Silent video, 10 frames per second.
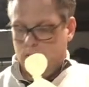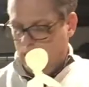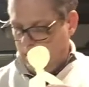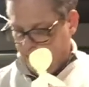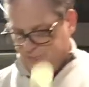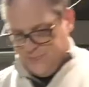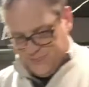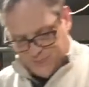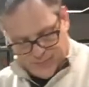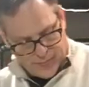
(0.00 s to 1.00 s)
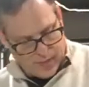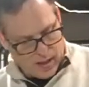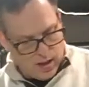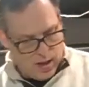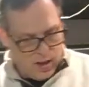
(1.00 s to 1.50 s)
All right.
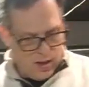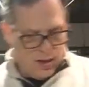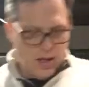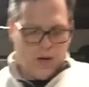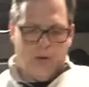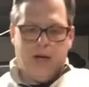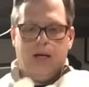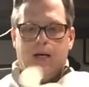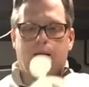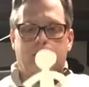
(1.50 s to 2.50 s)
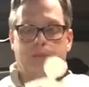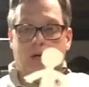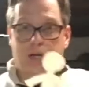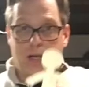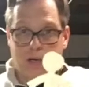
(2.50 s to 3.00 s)
Now I got him
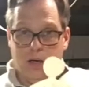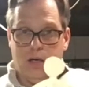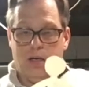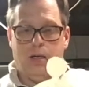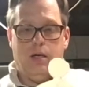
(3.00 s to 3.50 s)
right here.